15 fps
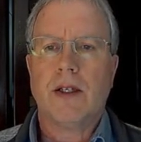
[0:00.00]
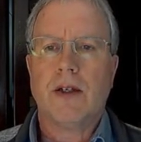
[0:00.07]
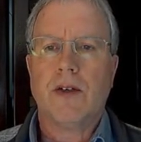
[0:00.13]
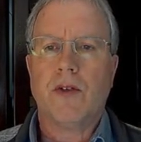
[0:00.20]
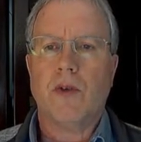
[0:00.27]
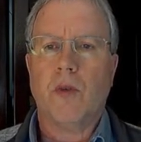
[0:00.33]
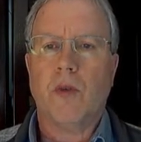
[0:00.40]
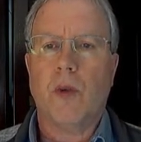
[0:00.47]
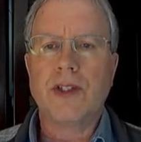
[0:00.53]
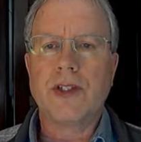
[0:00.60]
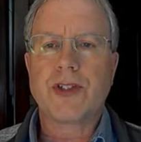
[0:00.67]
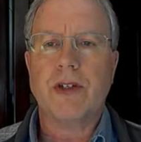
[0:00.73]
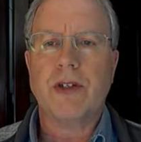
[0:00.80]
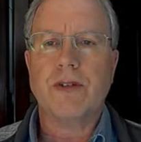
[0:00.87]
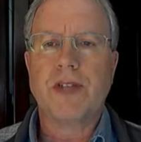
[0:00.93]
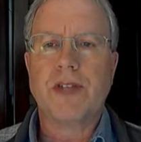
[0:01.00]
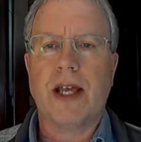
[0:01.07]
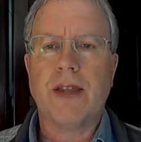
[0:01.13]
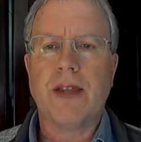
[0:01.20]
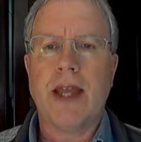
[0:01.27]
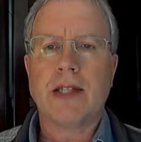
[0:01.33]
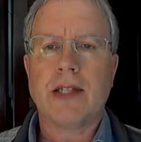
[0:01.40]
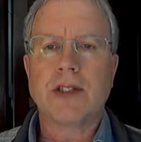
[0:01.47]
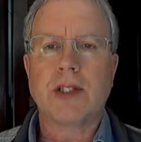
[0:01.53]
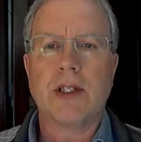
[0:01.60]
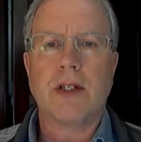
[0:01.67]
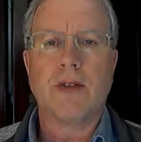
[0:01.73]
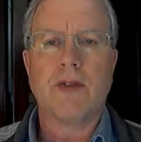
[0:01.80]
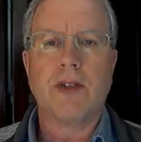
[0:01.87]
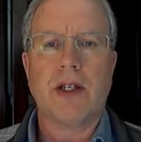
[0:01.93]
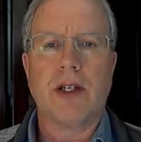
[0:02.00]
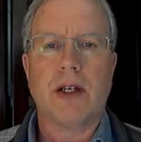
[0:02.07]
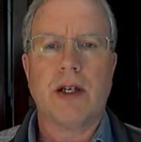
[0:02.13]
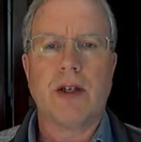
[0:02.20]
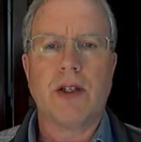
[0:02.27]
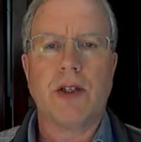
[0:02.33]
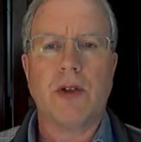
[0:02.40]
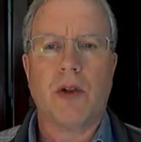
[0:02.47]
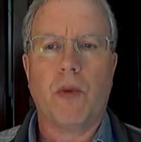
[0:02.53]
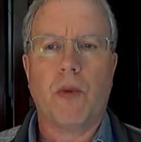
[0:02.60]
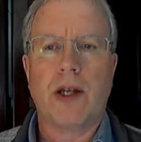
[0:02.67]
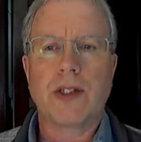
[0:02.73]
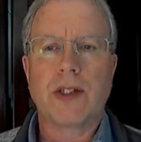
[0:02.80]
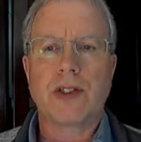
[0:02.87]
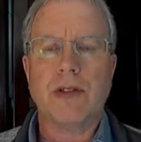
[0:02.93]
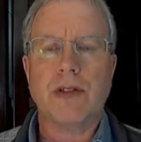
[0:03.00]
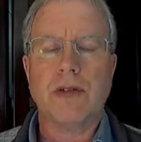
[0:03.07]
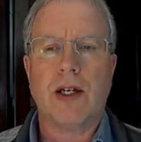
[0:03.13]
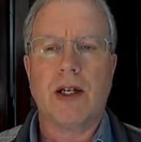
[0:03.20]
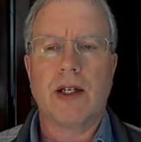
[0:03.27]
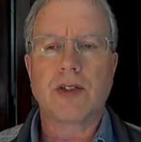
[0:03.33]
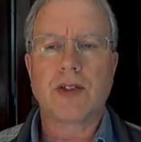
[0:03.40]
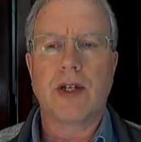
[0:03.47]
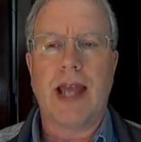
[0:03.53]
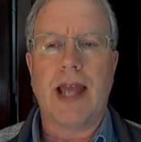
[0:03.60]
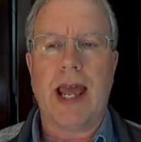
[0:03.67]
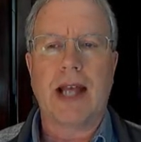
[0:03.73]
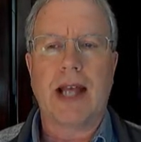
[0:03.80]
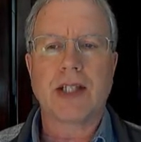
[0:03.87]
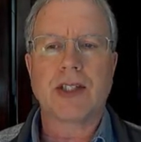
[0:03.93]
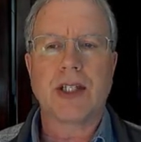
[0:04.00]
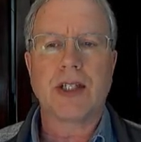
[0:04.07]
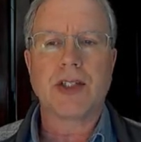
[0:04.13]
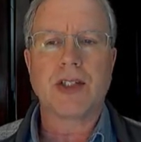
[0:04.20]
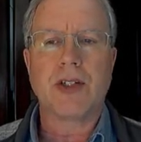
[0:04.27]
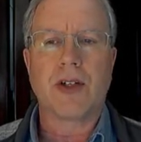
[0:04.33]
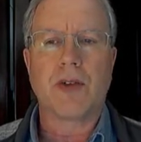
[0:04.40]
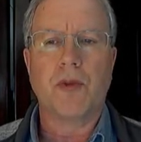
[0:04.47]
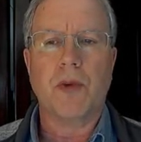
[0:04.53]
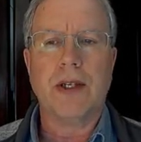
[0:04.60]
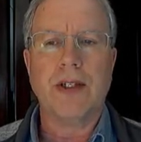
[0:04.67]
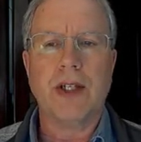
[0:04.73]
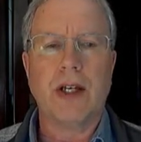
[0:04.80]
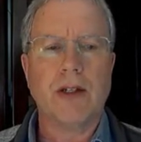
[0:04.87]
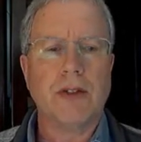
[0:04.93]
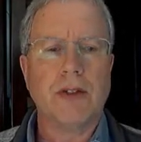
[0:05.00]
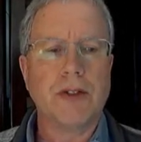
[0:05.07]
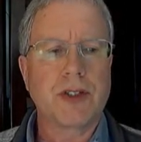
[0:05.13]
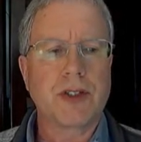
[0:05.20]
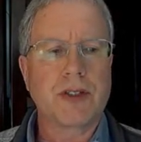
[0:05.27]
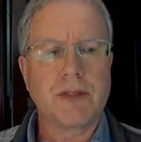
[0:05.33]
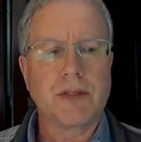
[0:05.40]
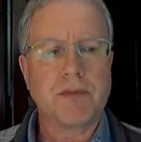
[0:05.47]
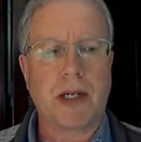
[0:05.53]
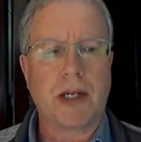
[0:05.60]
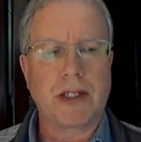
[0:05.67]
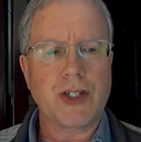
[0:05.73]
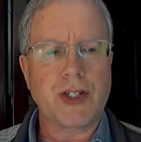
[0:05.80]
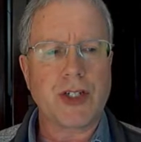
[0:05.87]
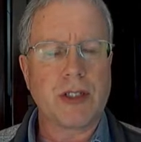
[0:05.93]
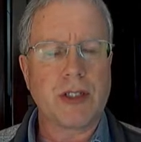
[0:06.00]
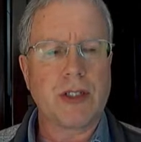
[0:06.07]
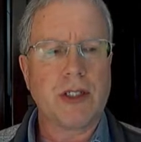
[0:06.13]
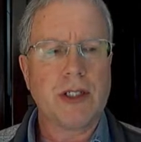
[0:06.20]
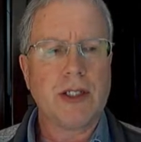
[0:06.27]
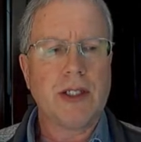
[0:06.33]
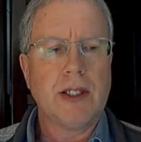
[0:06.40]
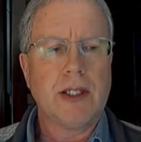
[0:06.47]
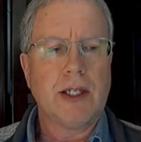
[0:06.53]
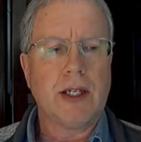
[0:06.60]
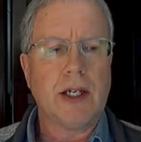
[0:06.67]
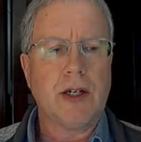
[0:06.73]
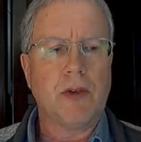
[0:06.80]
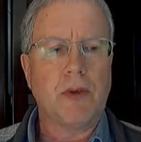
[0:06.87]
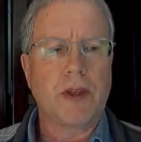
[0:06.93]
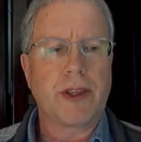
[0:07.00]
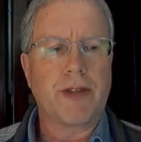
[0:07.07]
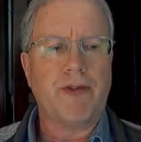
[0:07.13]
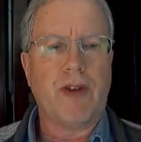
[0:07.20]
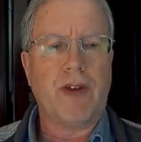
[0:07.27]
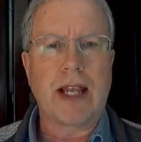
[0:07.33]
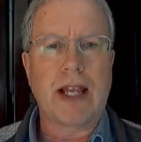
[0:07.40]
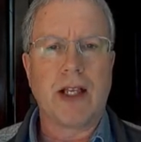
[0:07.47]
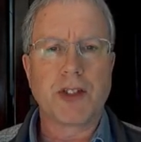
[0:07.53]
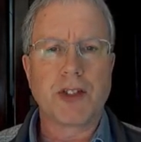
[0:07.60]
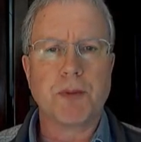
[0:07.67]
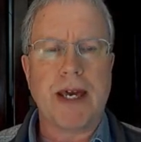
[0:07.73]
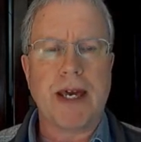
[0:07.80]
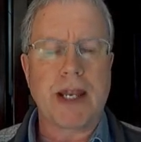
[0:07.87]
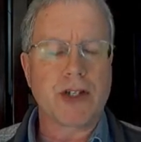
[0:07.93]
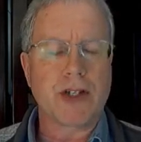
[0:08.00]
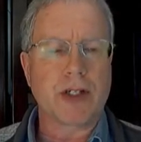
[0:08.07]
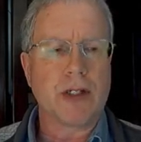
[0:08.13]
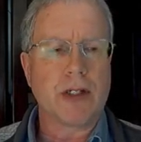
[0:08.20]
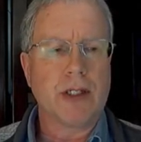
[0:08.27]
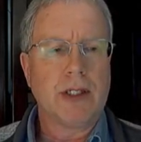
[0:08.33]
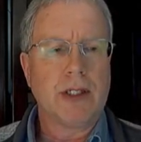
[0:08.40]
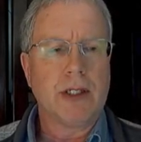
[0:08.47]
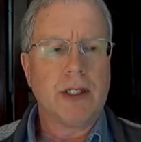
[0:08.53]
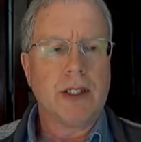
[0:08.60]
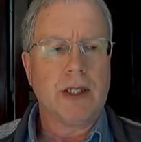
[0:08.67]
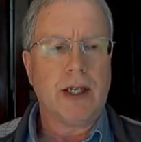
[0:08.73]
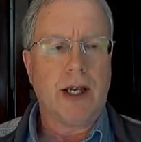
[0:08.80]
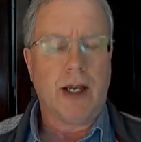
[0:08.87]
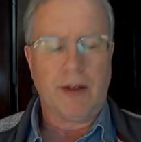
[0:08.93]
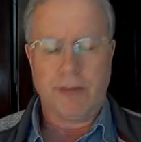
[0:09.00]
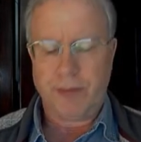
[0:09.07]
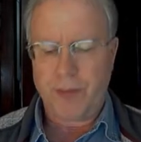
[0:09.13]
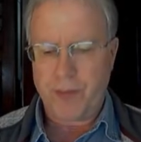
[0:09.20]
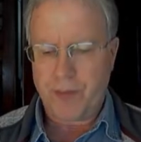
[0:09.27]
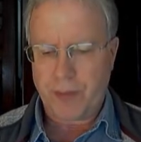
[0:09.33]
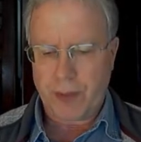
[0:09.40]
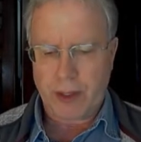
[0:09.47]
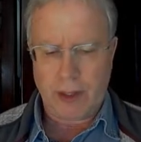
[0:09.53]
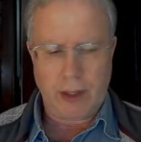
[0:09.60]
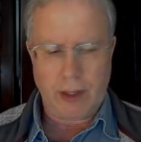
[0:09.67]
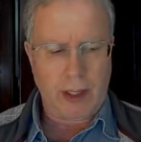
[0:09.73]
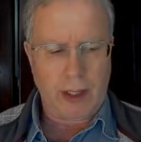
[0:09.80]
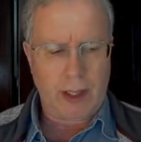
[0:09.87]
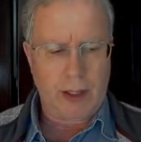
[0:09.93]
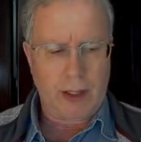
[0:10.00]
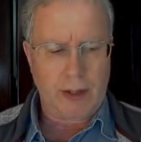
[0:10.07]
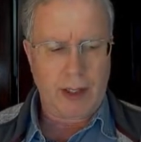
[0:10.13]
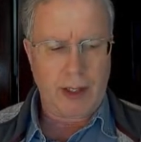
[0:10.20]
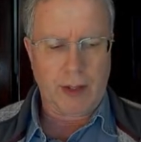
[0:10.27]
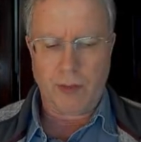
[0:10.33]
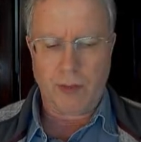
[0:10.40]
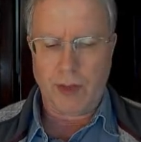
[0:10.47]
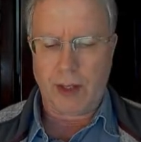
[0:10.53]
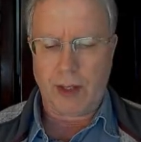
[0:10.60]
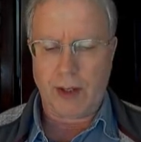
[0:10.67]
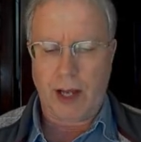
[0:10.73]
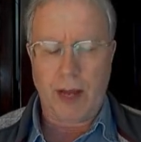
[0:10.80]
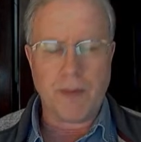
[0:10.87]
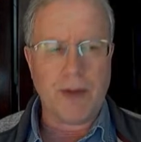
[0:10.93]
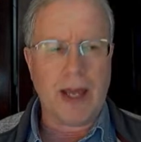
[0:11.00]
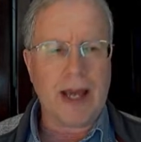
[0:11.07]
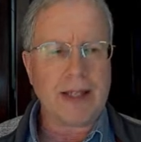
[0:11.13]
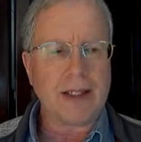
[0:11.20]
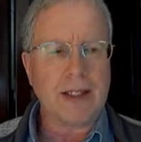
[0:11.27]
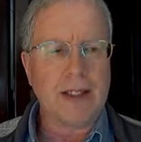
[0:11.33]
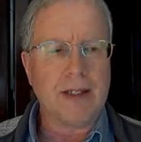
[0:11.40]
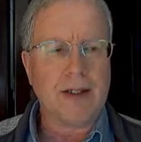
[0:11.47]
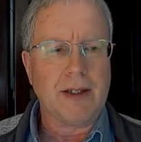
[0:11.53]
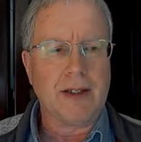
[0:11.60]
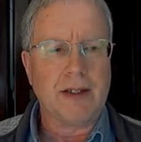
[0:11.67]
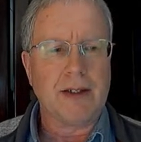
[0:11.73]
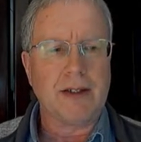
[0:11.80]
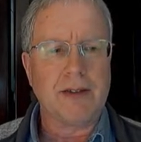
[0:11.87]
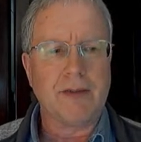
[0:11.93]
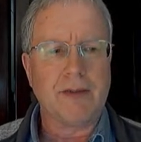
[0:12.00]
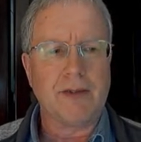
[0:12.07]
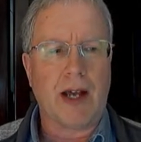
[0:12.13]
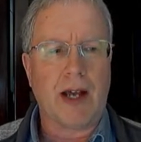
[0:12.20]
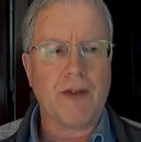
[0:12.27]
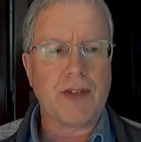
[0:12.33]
Once you've done that, you'll want to try to access your Windows partition with the Files Manager. Now, I'm not in a